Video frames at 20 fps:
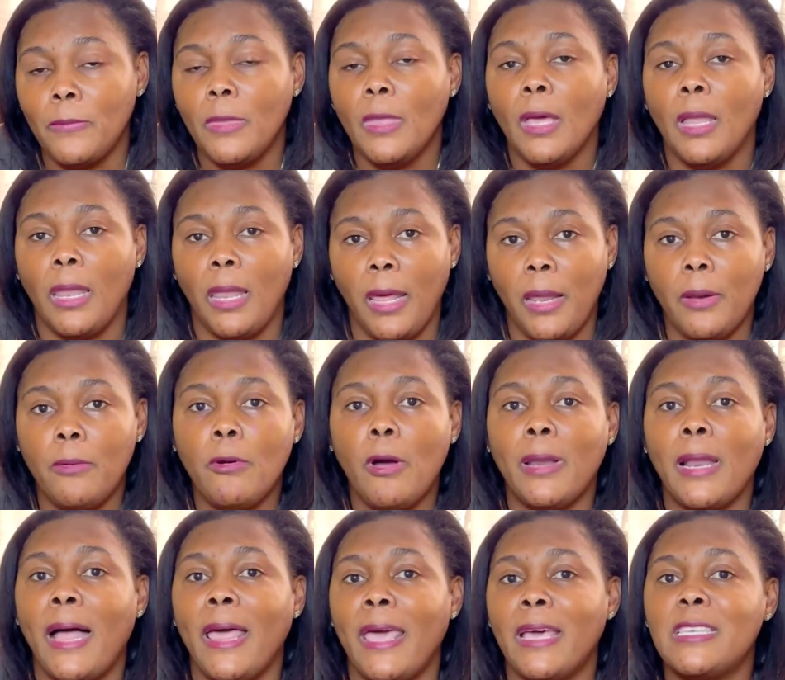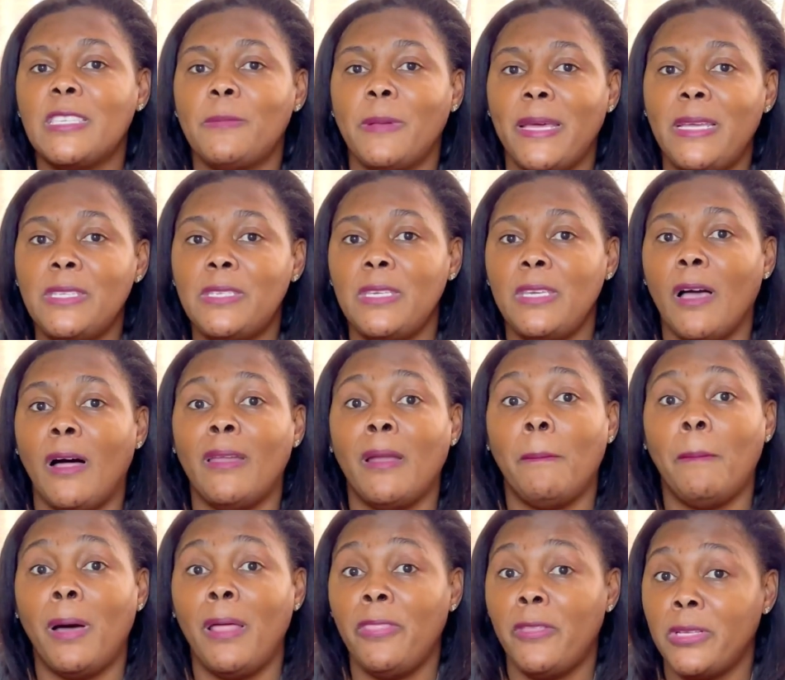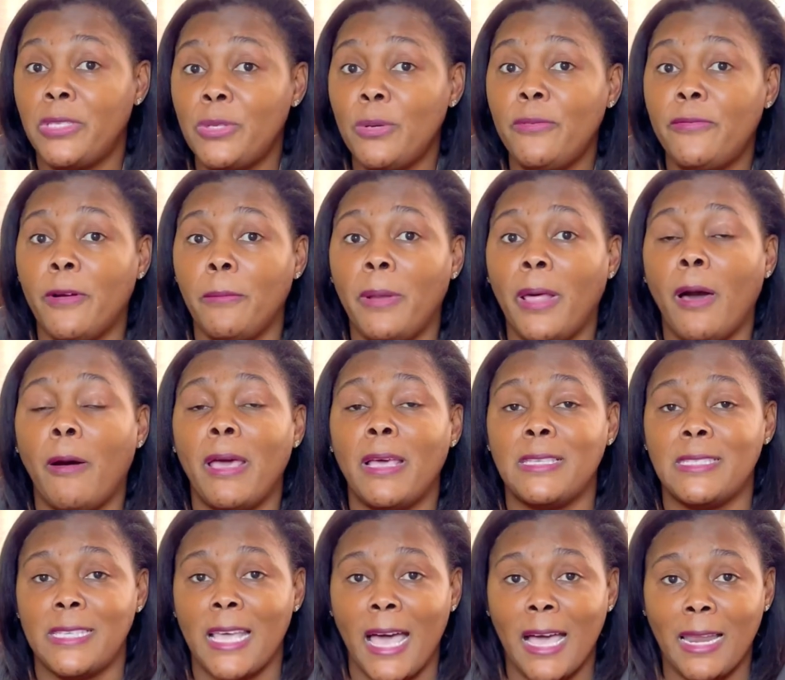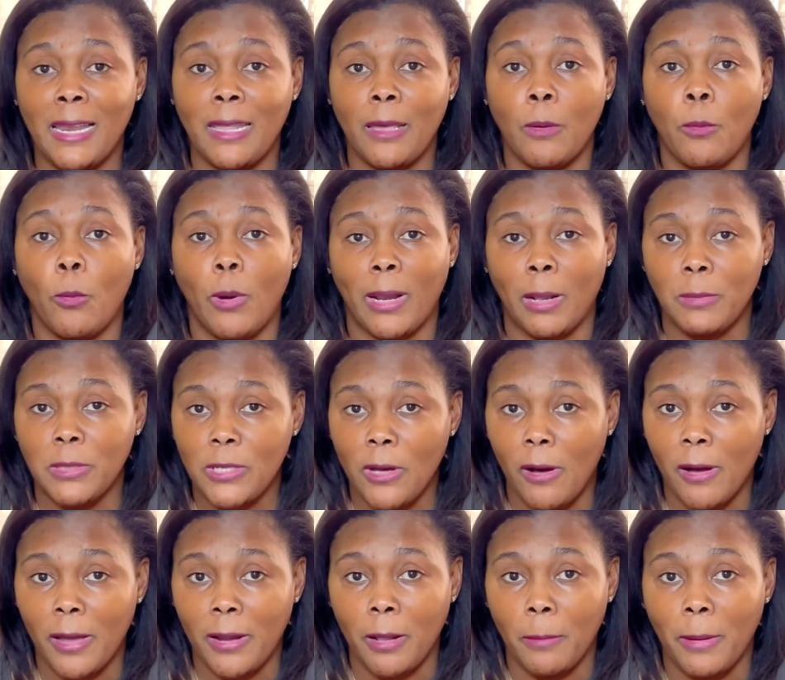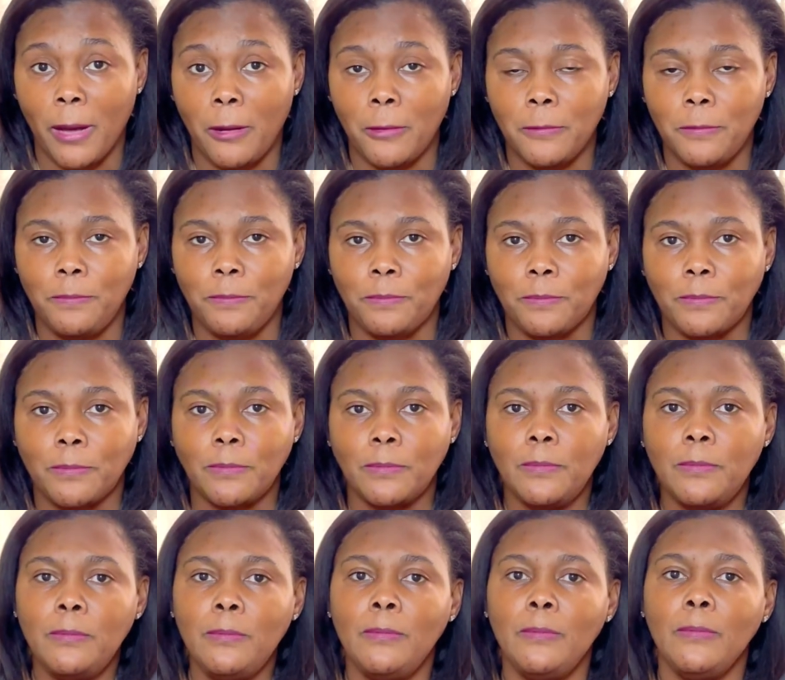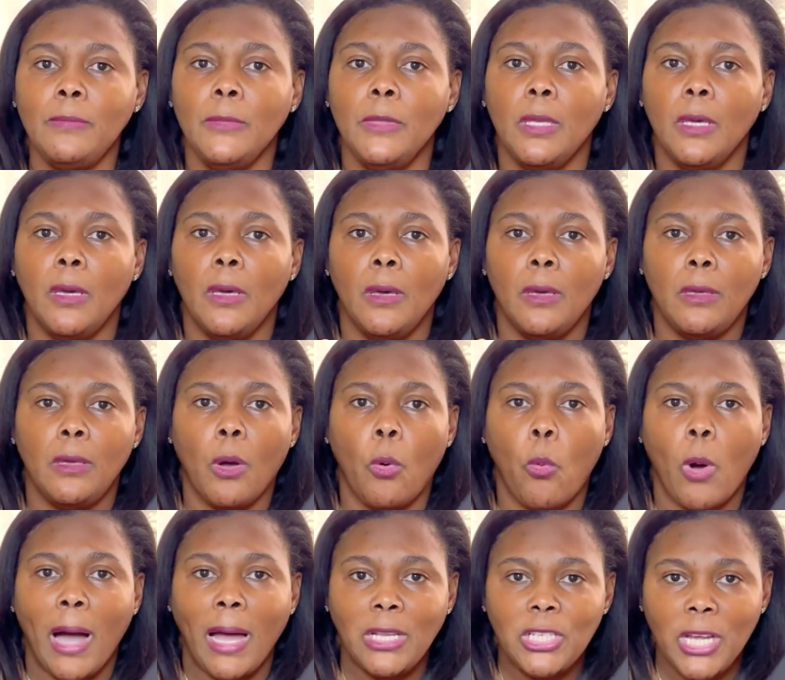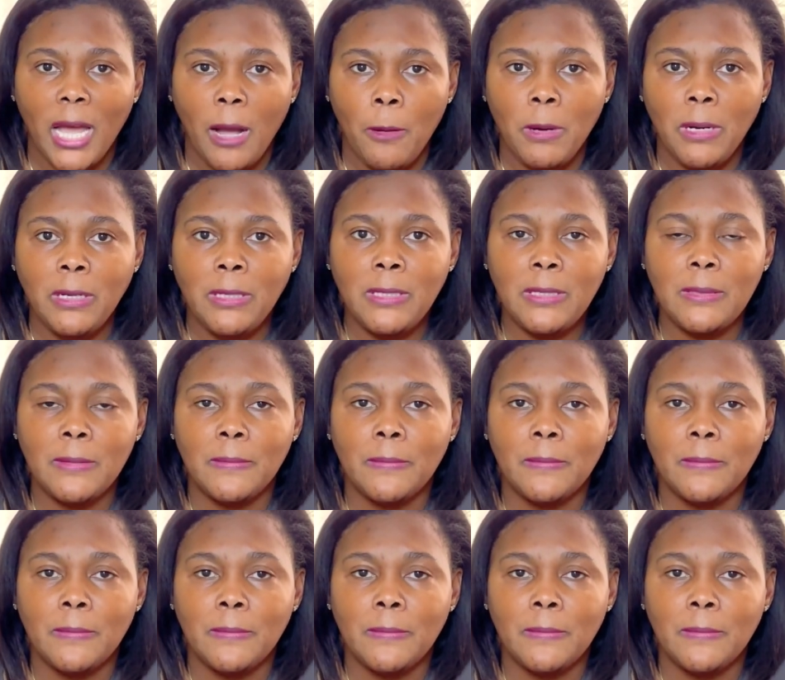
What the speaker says: later on I'll explain to y'all in a month or 2 from now exactly what I'm talking about. Your watch hours,